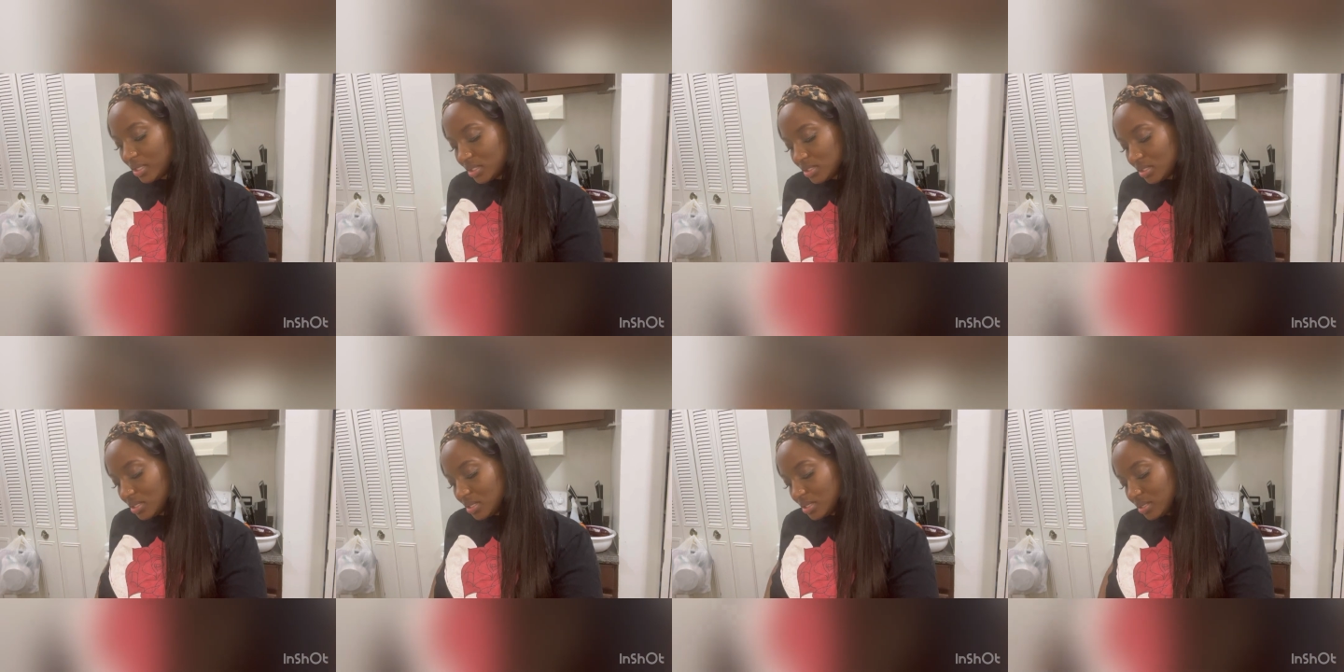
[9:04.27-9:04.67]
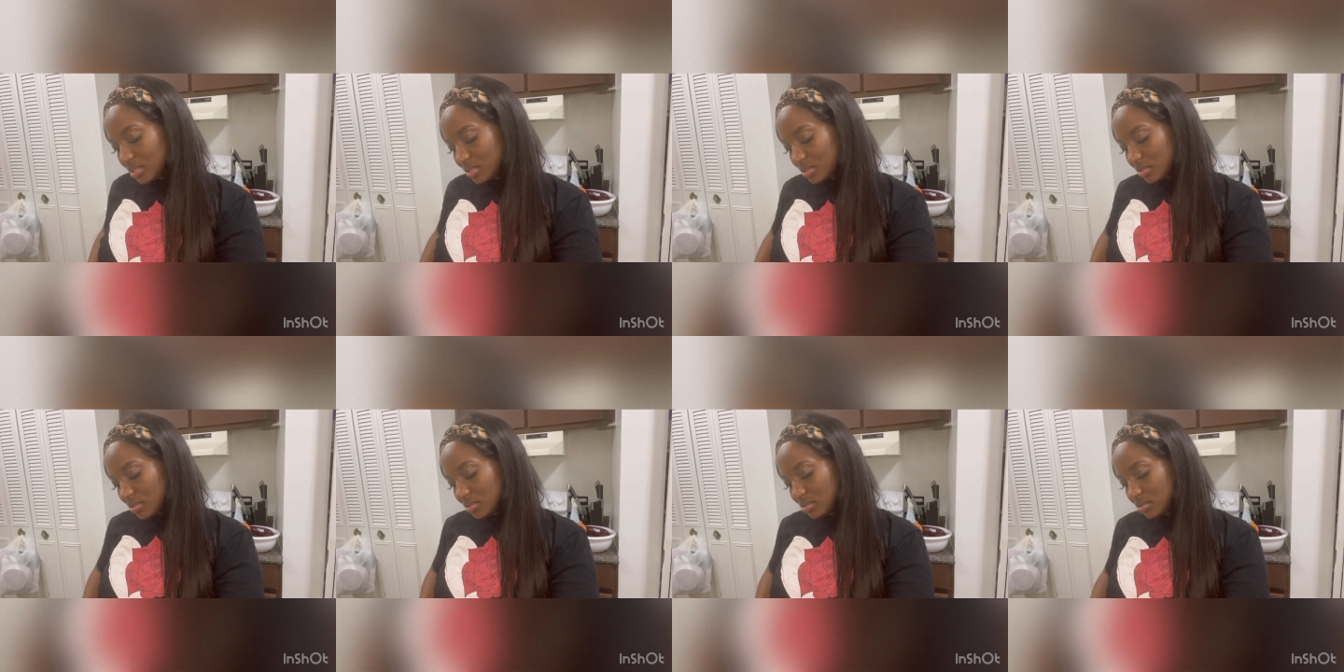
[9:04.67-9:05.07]
is
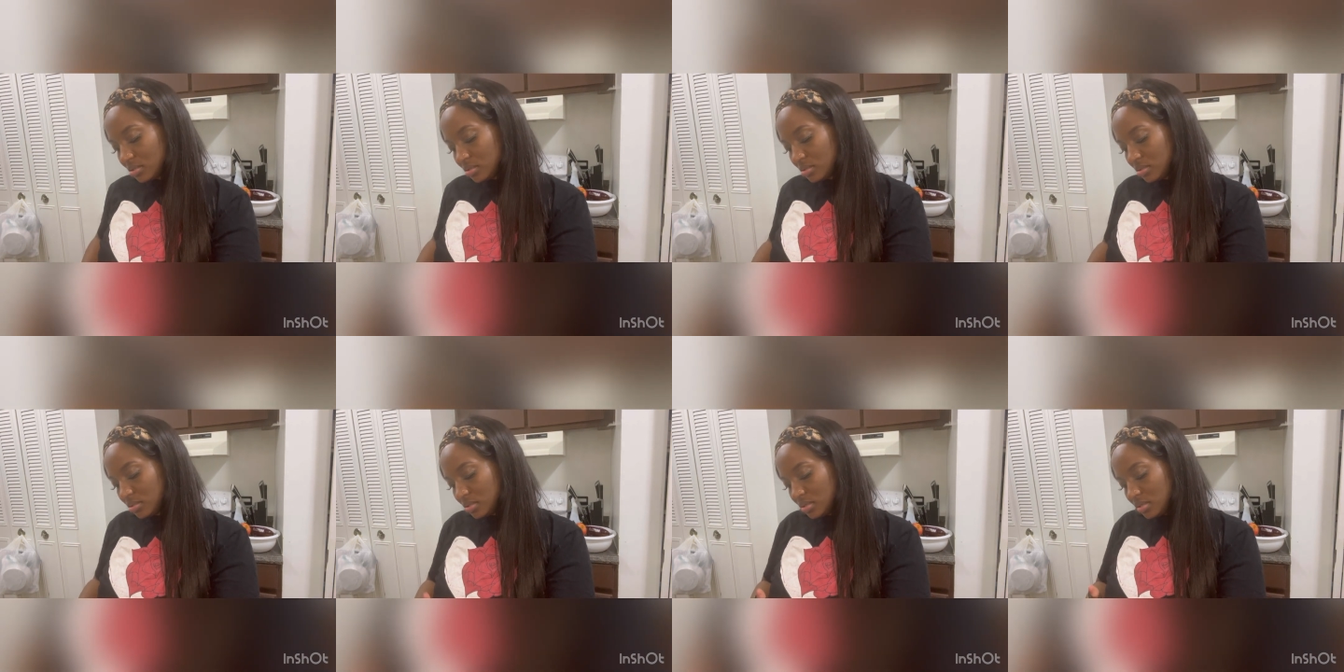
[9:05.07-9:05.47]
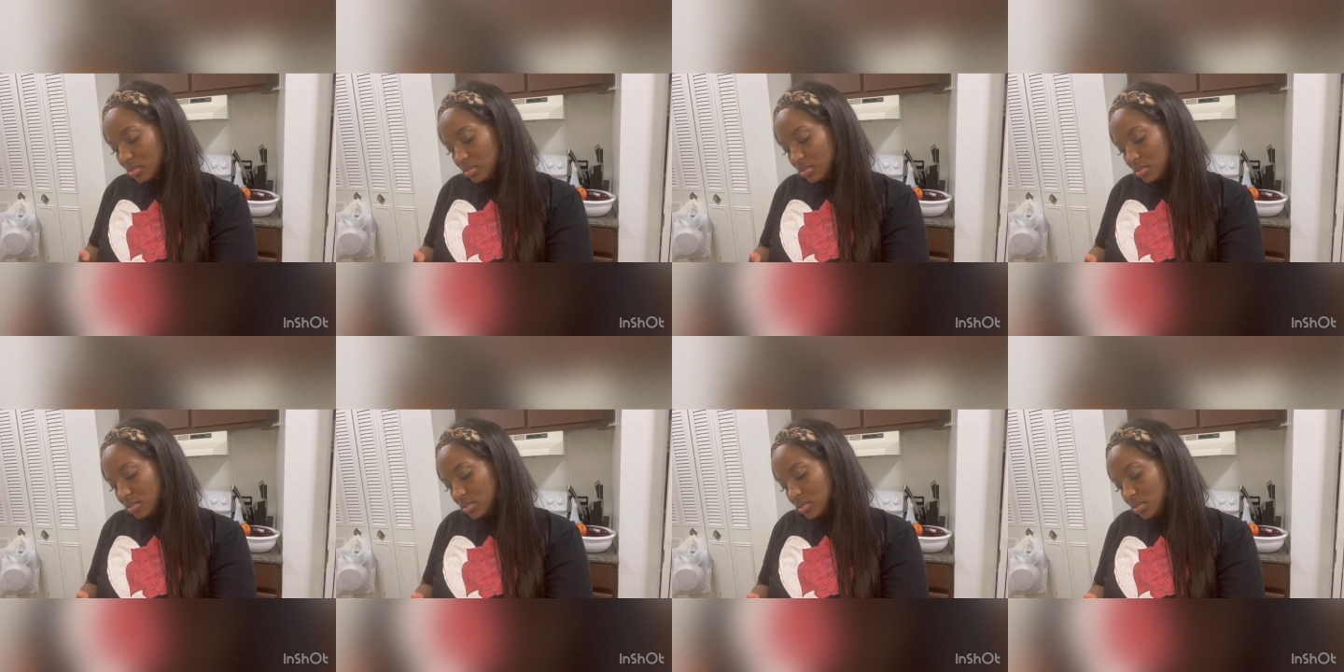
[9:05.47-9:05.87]
done
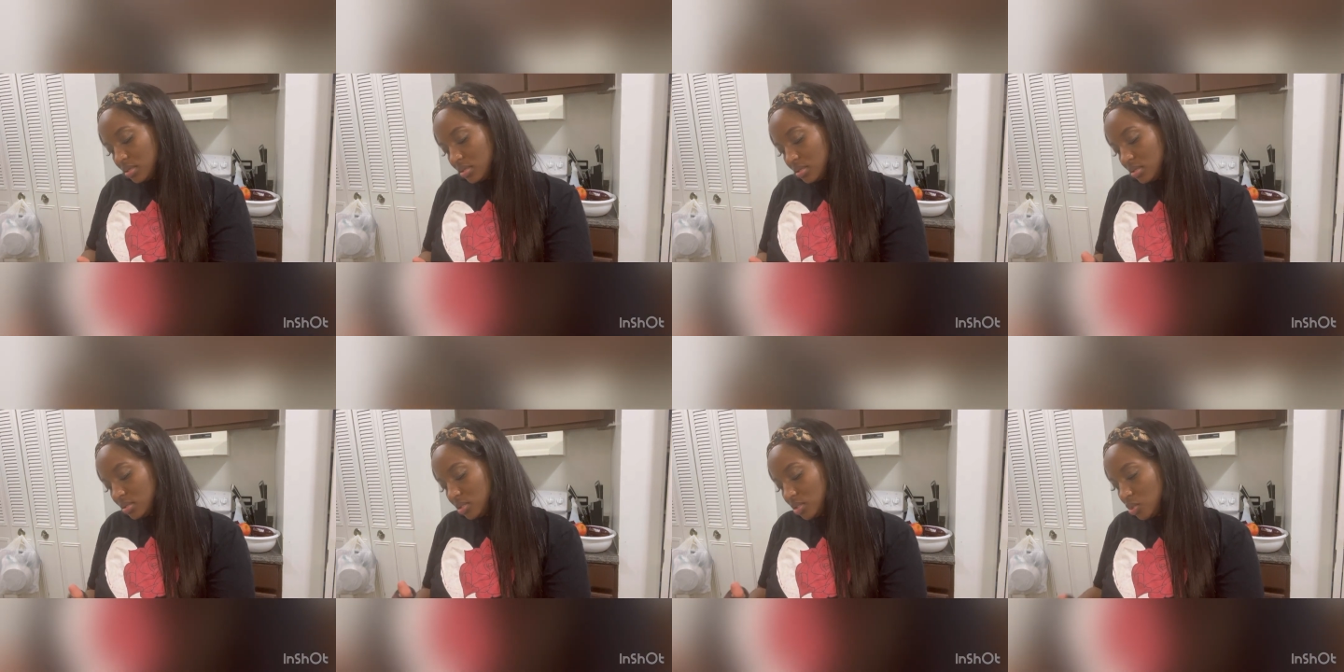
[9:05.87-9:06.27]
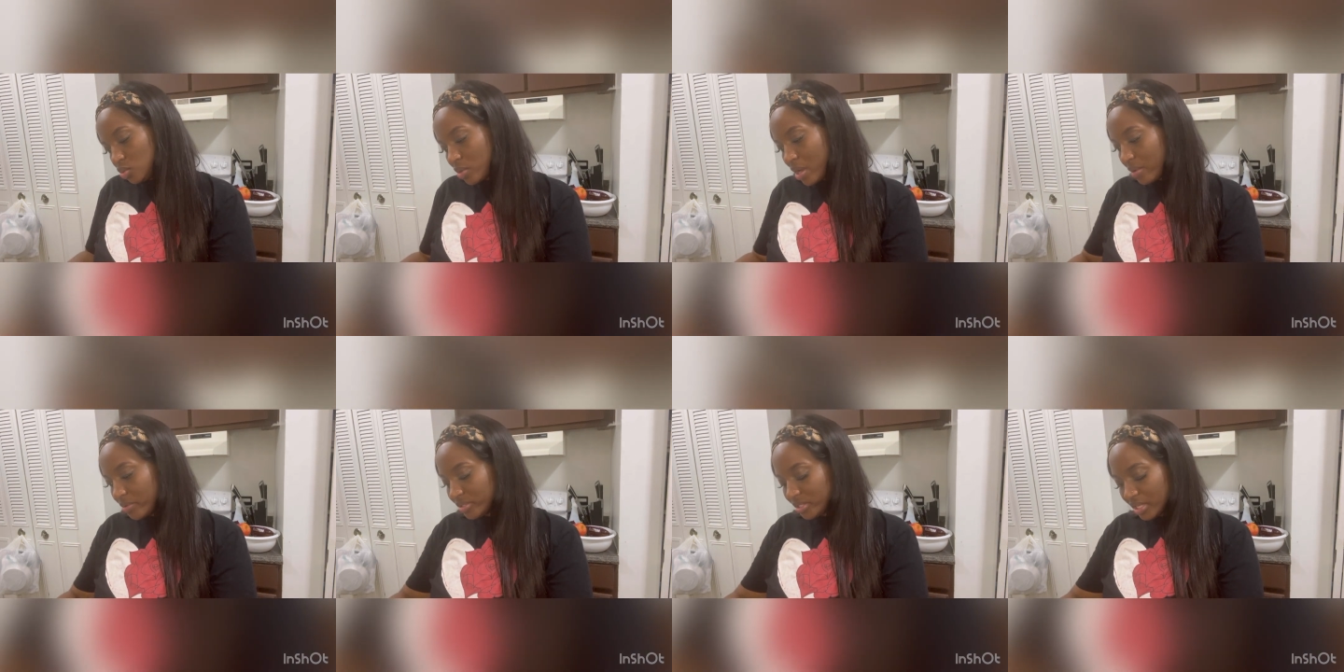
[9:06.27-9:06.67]
2
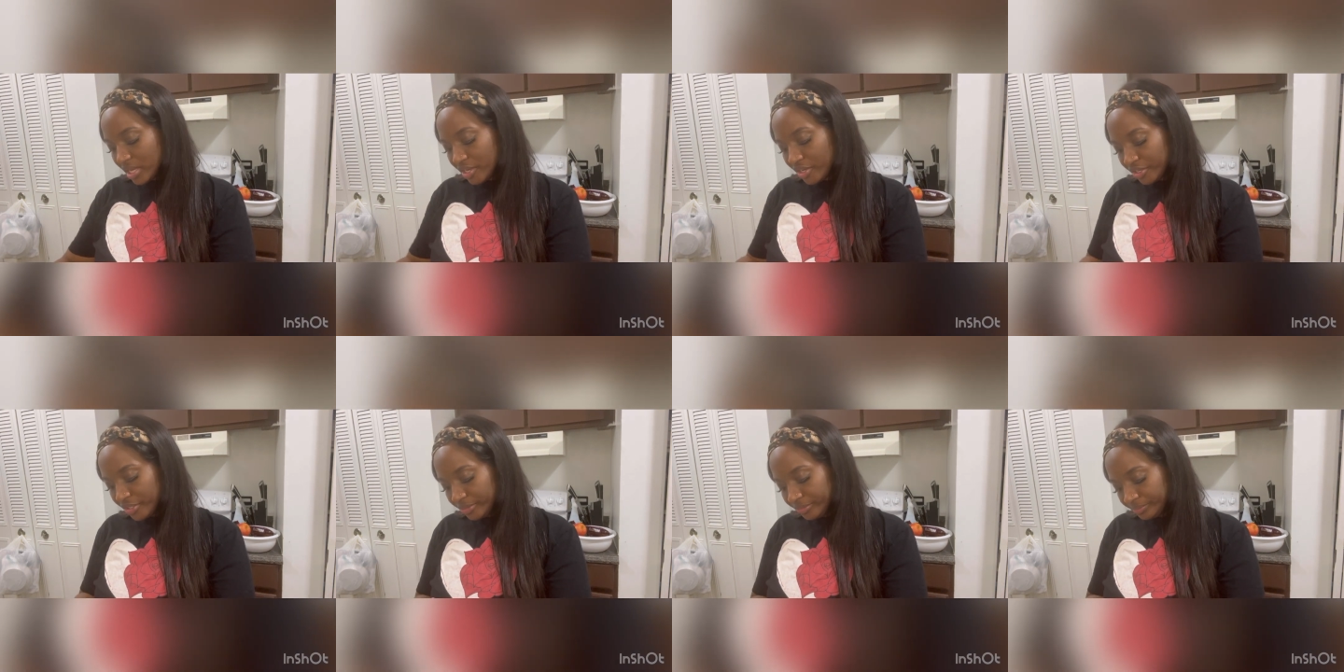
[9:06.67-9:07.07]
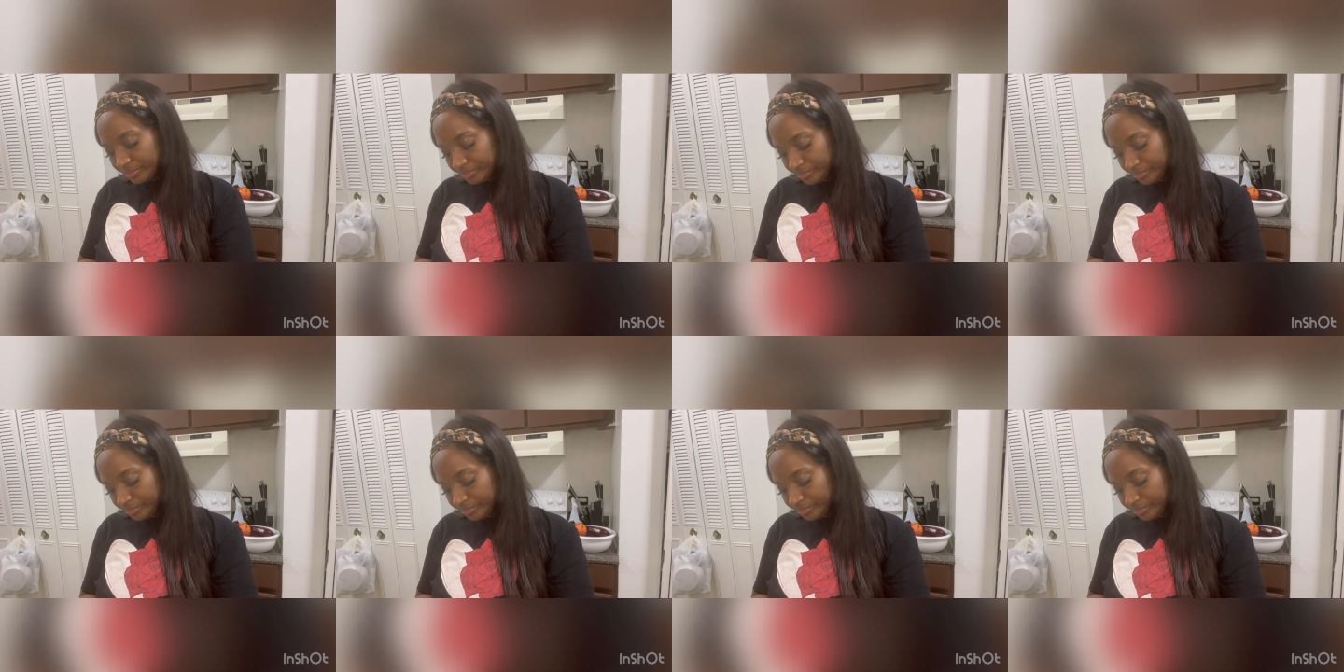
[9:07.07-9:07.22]
hours later.